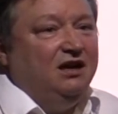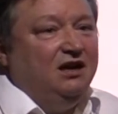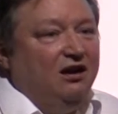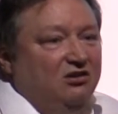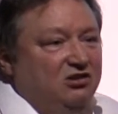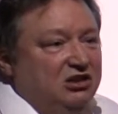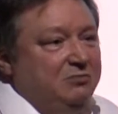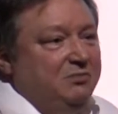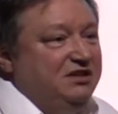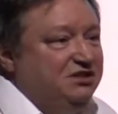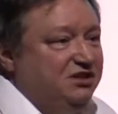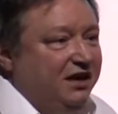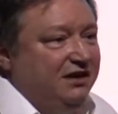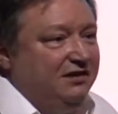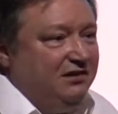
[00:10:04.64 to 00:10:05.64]
are going to be
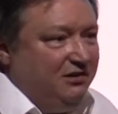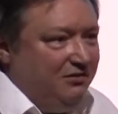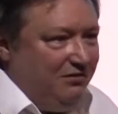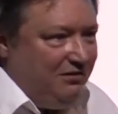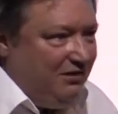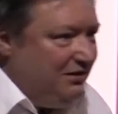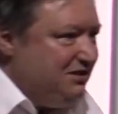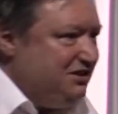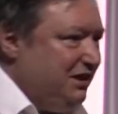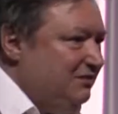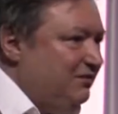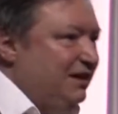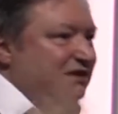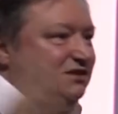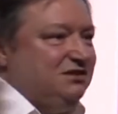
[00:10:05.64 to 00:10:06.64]

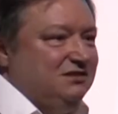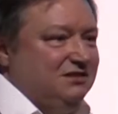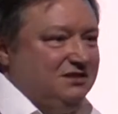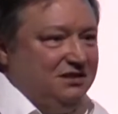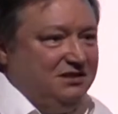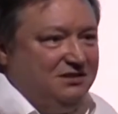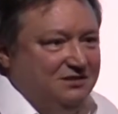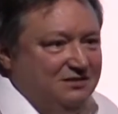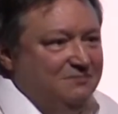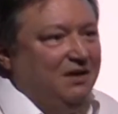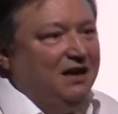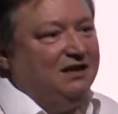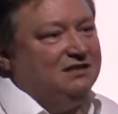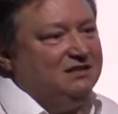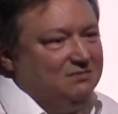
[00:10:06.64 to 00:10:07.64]
generations that do
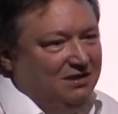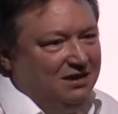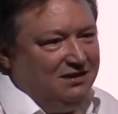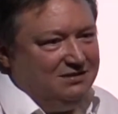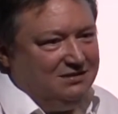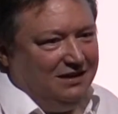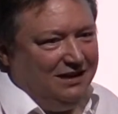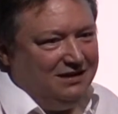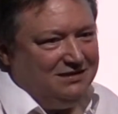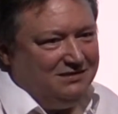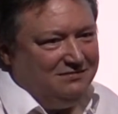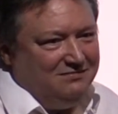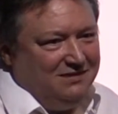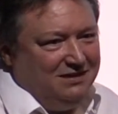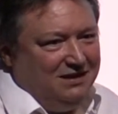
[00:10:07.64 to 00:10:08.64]
maximise
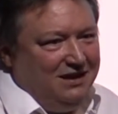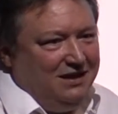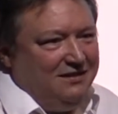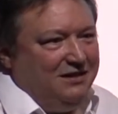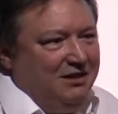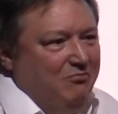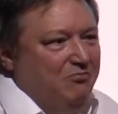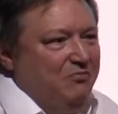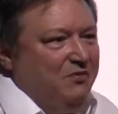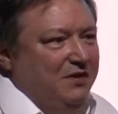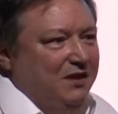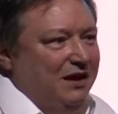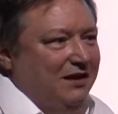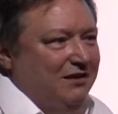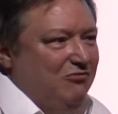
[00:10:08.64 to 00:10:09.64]

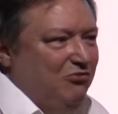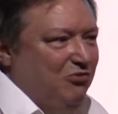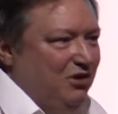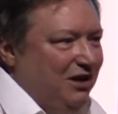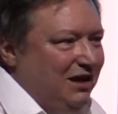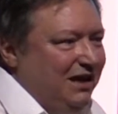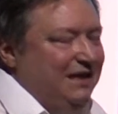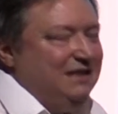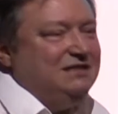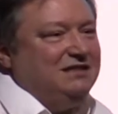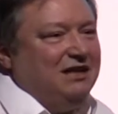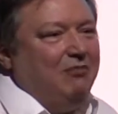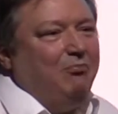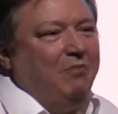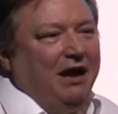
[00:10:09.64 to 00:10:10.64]
that release
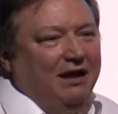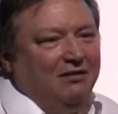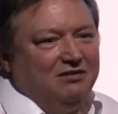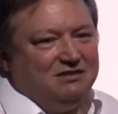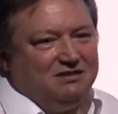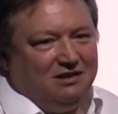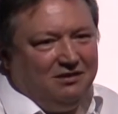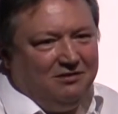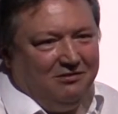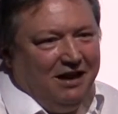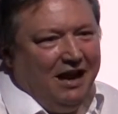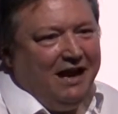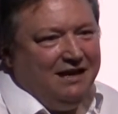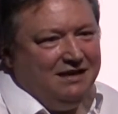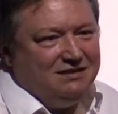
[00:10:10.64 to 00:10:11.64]
that power to
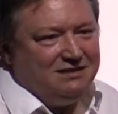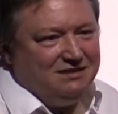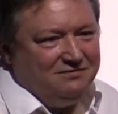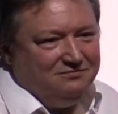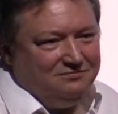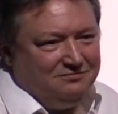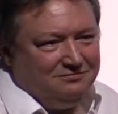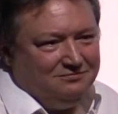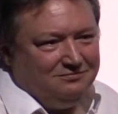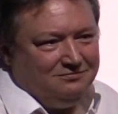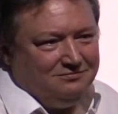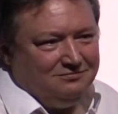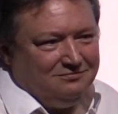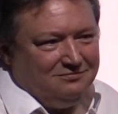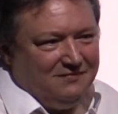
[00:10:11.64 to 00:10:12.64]
create
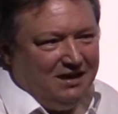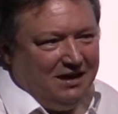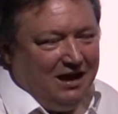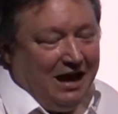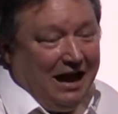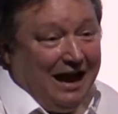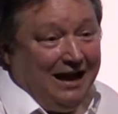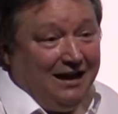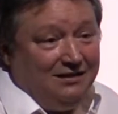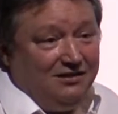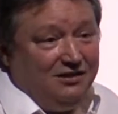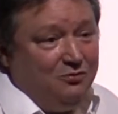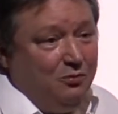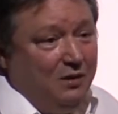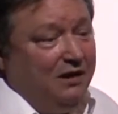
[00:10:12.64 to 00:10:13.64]
and
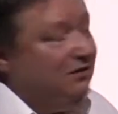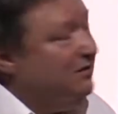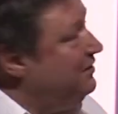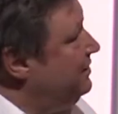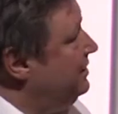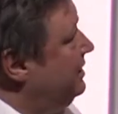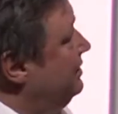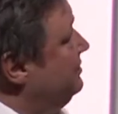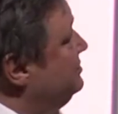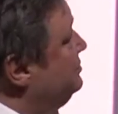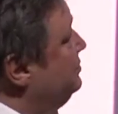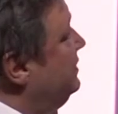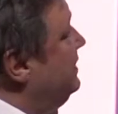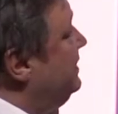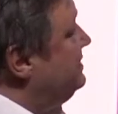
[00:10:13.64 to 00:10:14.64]
the wealth that goes
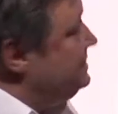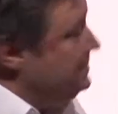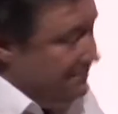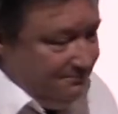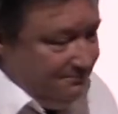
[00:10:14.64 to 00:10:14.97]
with it.